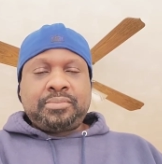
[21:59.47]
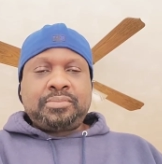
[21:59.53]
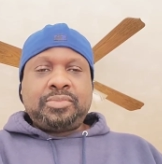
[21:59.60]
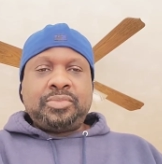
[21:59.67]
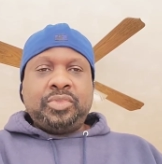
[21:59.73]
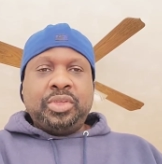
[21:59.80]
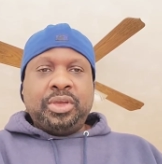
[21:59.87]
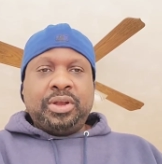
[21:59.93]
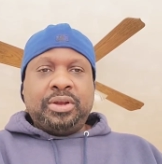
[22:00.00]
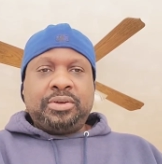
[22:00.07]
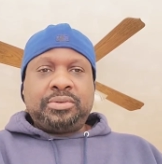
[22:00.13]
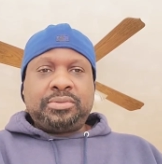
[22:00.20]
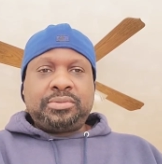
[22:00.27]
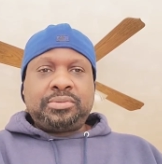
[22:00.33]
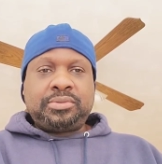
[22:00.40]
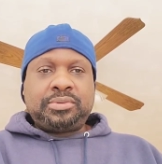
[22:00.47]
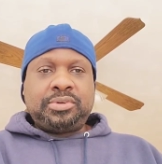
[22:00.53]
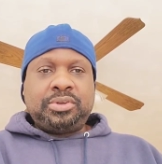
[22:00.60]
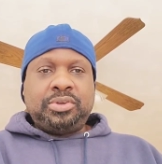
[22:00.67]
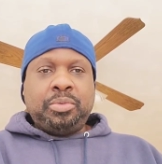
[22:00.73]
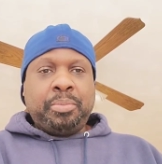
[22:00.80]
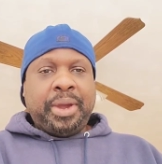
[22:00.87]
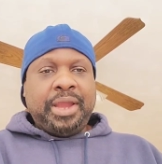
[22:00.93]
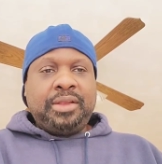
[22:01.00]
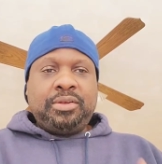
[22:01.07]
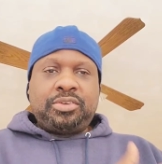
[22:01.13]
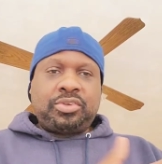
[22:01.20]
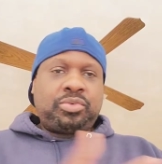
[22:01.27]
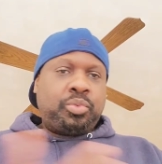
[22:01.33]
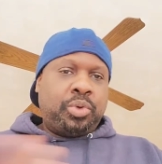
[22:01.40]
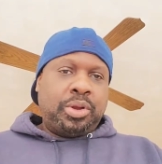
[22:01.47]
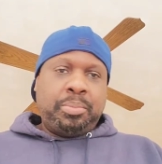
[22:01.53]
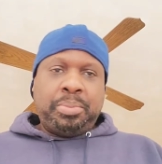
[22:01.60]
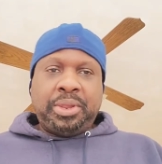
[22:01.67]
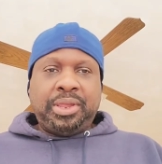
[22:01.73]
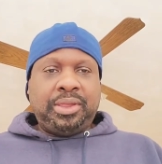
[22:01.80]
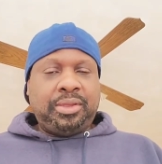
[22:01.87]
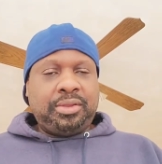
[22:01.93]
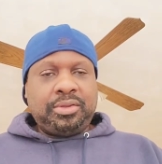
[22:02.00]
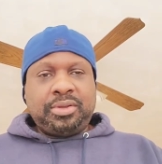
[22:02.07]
You know, you might just want to be a